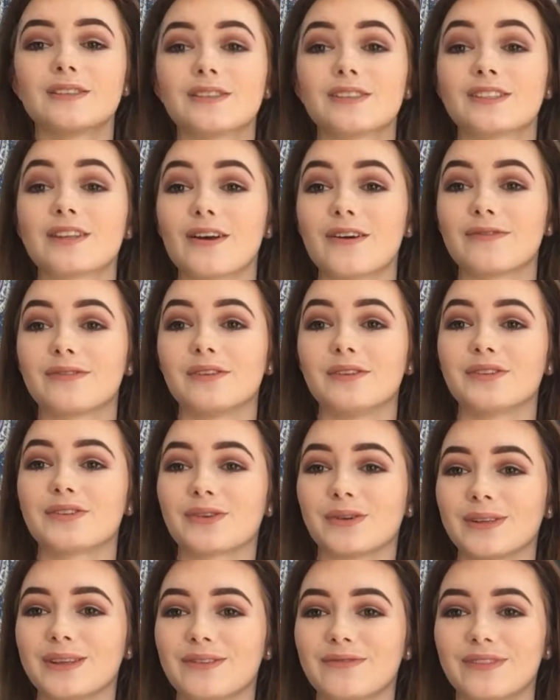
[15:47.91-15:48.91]
So if you
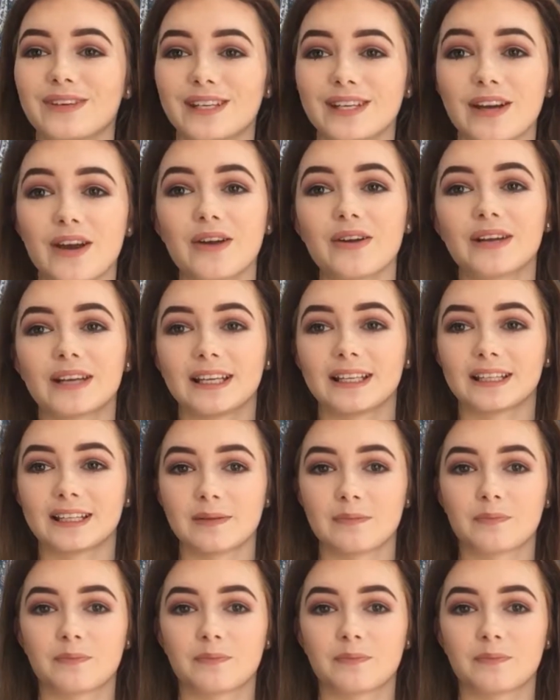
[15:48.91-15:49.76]
enjoyed the video, click the